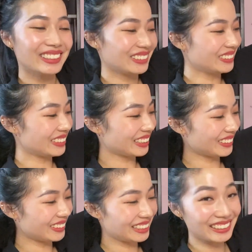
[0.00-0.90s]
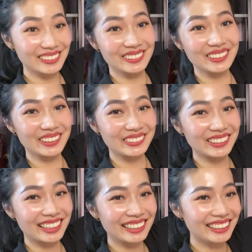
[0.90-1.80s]
Oh my god, it's so cute,
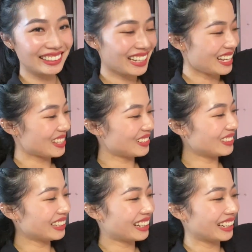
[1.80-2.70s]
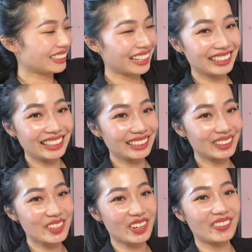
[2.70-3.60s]
right? So there are tiny little
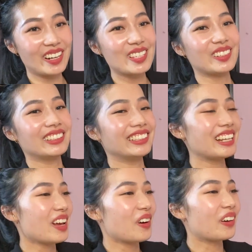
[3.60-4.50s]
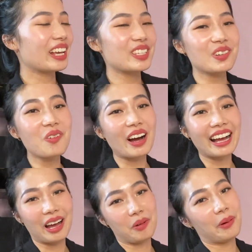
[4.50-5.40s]
strawberries on it. Okay, so why
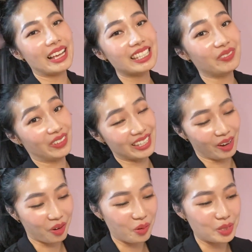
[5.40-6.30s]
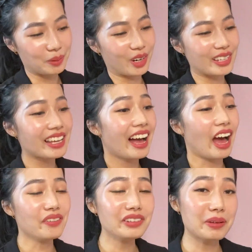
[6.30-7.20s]
I wear slippers at home is because I
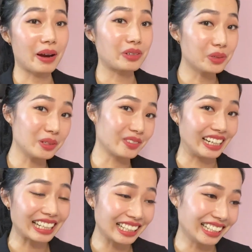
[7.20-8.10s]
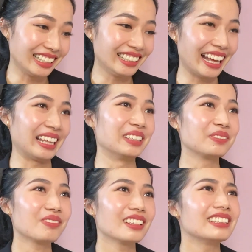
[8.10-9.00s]
feel that my room is very clean and
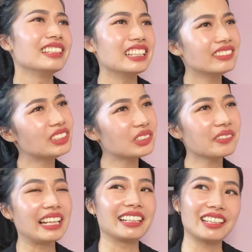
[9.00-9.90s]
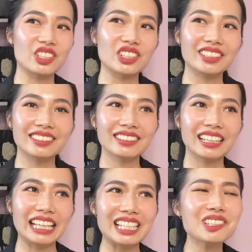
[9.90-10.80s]
the living room and the kitchen
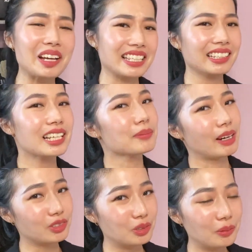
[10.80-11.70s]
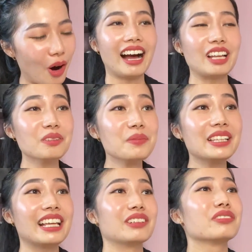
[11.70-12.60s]
is not as clean as my room. I don't mean
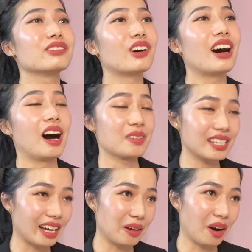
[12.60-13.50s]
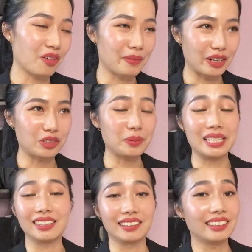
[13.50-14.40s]
that the floor outside of my room is
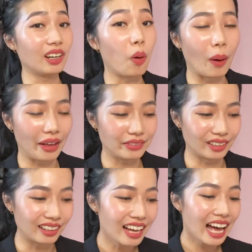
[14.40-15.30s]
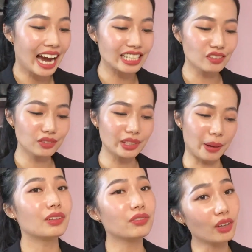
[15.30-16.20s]
dirty or whatever. I just feel that
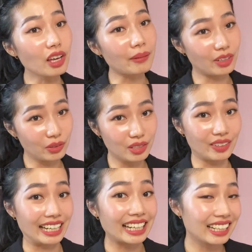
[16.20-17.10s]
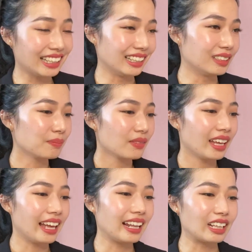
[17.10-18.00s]
the floor in my room is very clean
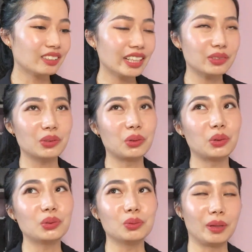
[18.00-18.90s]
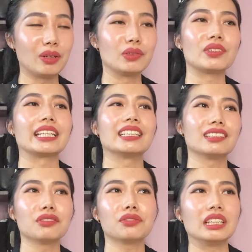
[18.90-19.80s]
and I don't like to go to bed with
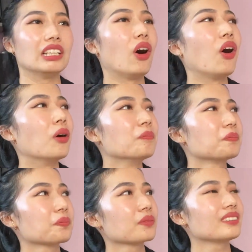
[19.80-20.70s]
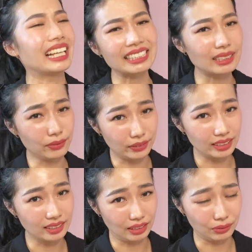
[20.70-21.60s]
dirty feet or dusty feet,
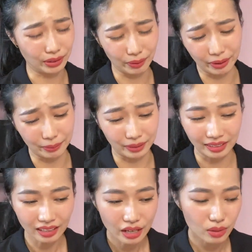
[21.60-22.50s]
if you get what I mean.